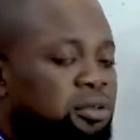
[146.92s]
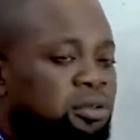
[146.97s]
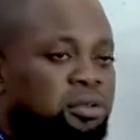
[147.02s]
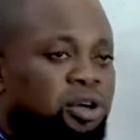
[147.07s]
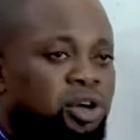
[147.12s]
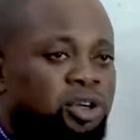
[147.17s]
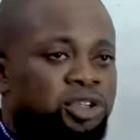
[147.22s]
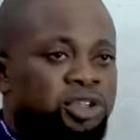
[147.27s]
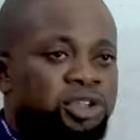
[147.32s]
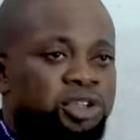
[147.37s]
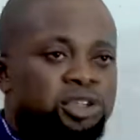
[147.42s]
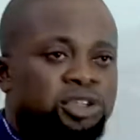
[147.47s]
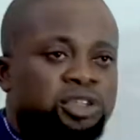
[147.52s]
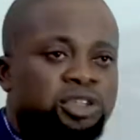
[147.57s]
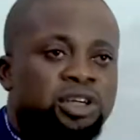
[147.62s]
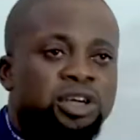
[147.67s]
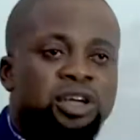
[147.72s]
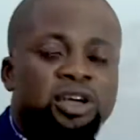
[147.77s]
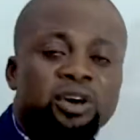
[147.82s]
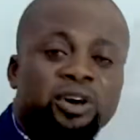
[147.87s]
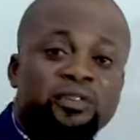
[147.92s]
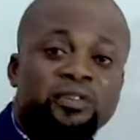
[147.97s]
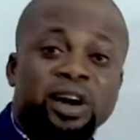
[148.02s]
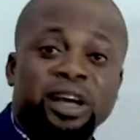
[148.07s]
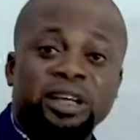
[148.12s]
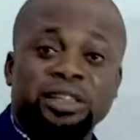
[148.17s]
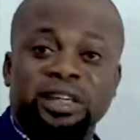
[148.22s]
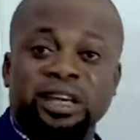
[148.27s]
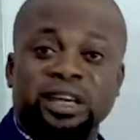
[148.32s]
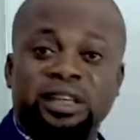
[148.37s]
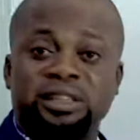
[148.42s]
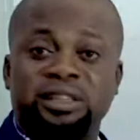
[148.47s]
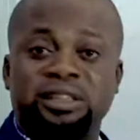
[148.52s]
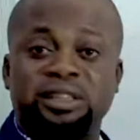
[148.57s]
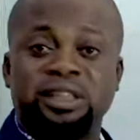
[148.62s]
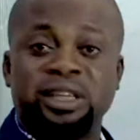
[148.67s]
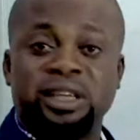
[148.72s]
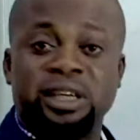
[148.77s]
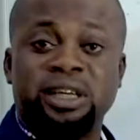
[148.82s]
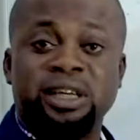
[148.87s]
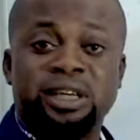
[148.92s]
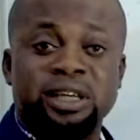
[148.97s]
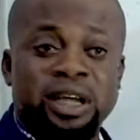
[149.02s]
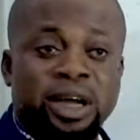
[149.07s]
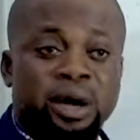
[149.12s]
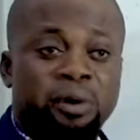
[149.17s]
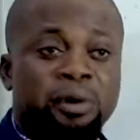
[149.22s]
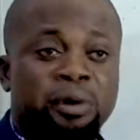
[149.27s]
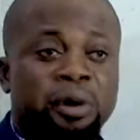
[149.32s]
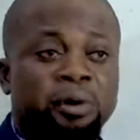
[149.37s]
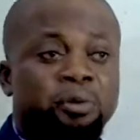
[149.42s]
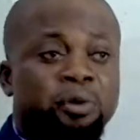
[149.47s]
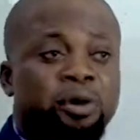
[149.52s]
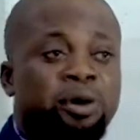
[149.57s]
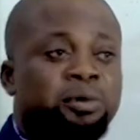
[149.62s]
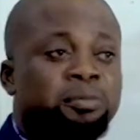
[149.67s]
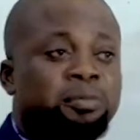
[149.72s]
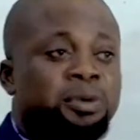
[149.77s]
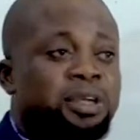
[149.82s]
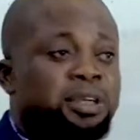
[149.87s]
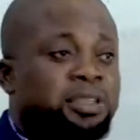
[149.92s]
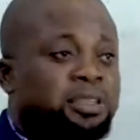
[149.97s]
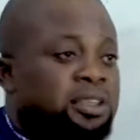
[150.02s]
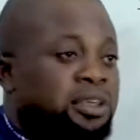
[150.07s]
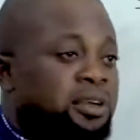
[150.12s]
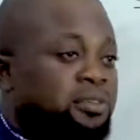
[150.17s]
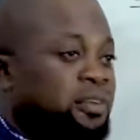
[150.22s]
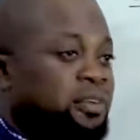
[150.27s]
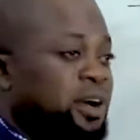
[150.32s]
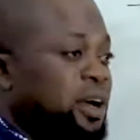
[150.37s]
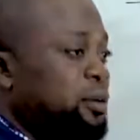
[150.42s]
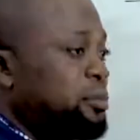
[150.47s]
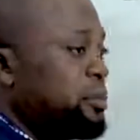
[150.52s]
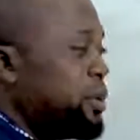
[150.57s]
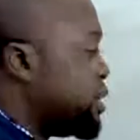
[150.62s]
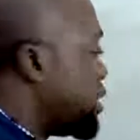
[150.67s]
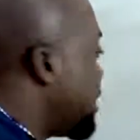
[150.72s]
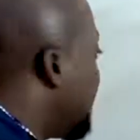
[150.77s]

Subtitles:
causes of hazards in our workplace environment.